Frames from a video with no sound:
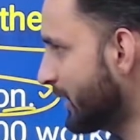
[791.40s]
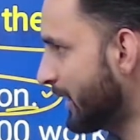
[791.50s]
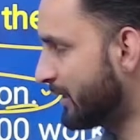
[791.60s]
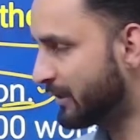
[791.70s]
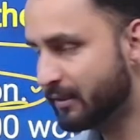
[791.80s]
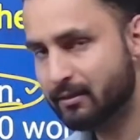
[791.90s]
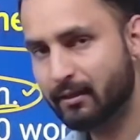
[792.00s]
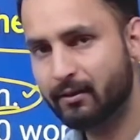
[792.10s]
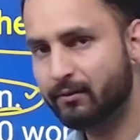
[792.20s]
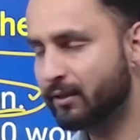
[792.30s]
at least
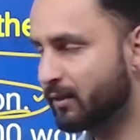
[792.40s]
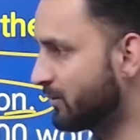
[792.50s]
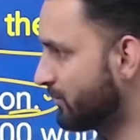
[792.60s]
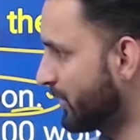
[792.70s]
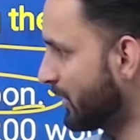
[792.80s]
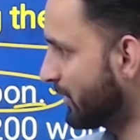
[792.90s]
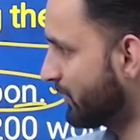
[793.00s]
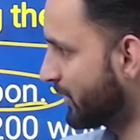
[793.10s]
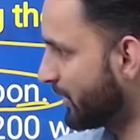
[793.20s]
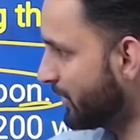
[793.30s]
100 workers there are
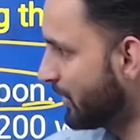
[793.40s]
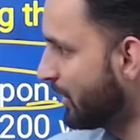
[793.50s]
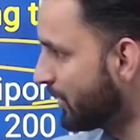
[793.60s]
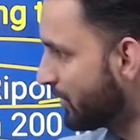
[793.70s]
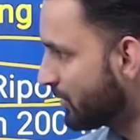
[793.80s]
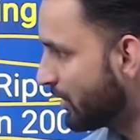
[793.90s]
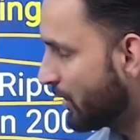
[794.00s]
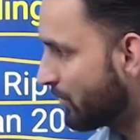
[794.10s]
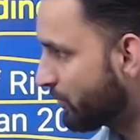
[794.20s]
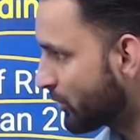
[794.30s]
working.
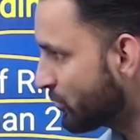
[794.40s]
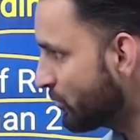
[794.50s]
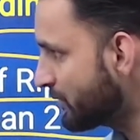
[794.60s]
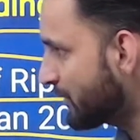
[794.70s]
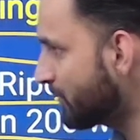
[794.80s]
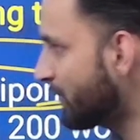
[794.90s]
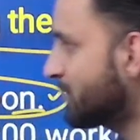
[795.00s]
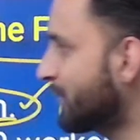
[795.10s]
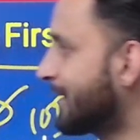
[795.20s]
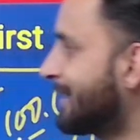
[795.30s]
For those, this First Factory